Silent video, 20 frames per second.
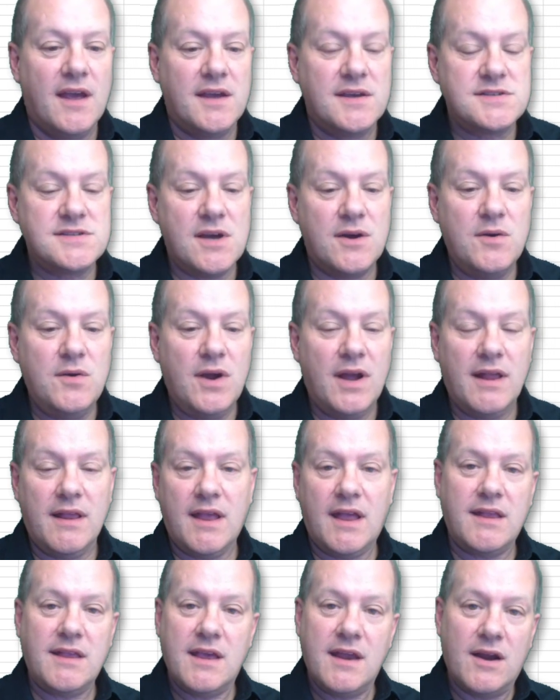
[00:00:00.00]
So,
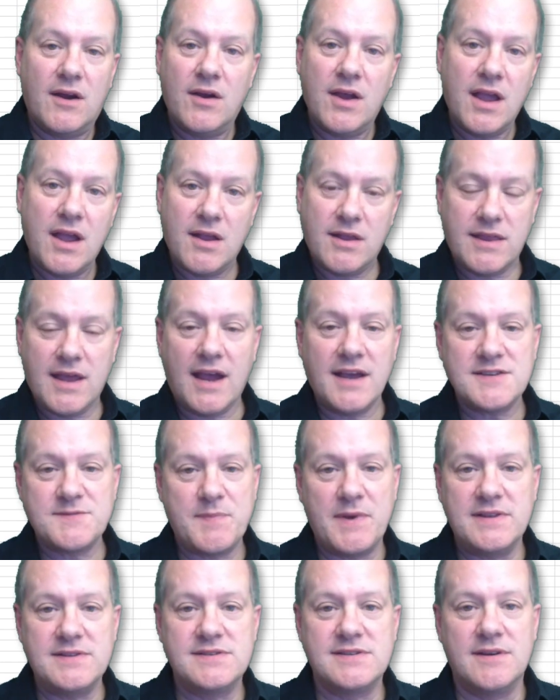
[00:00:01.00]
you know, there has
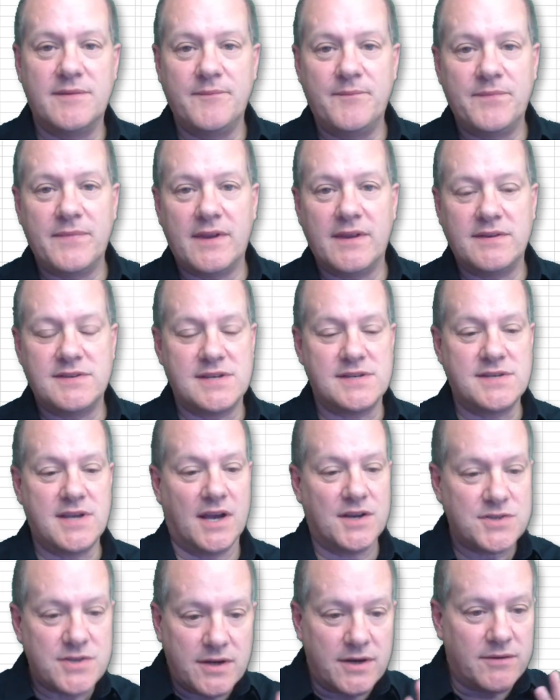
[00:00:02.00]
been some
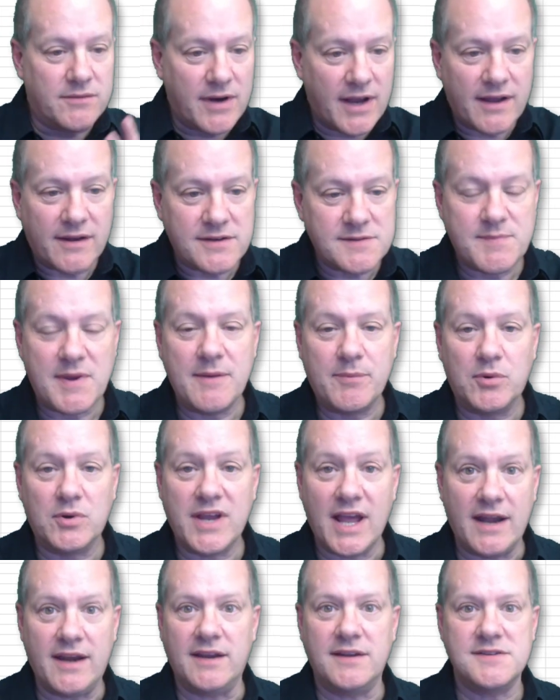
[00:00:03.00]
discussion around people
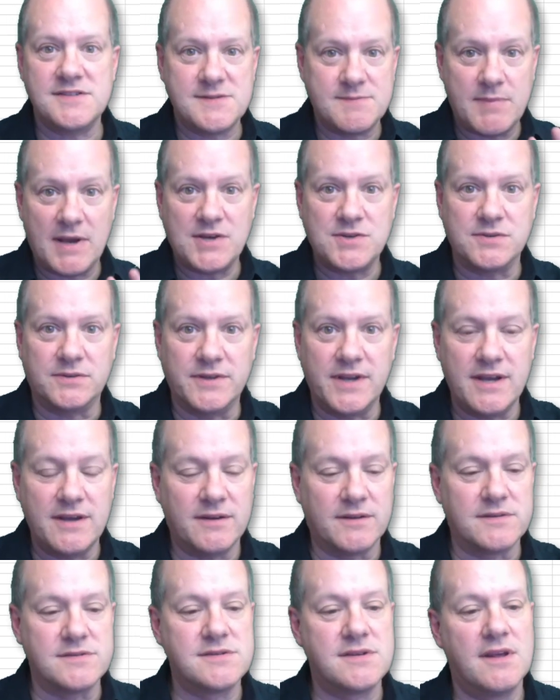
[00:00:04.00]
getting special
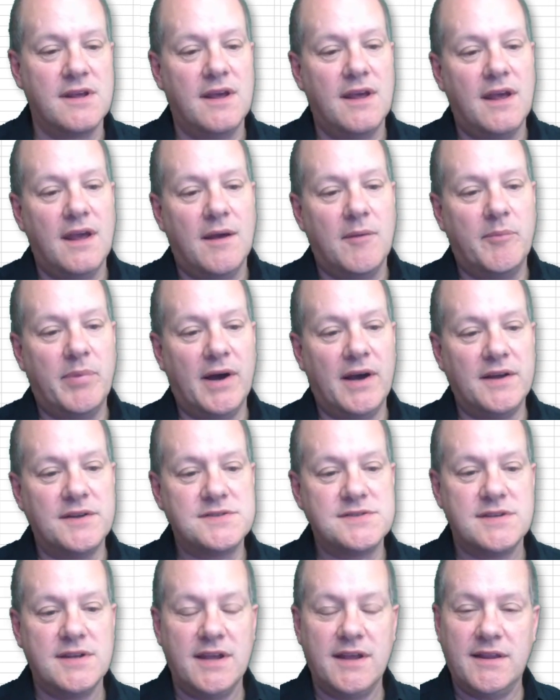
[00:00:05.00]
deals,
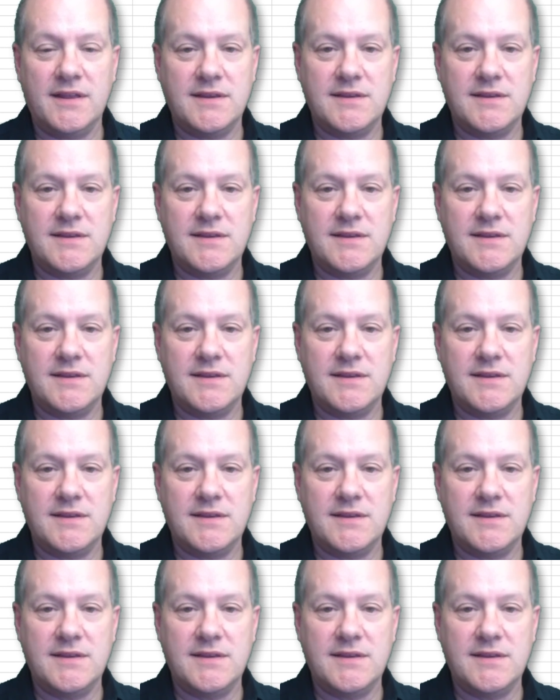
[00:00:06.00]
but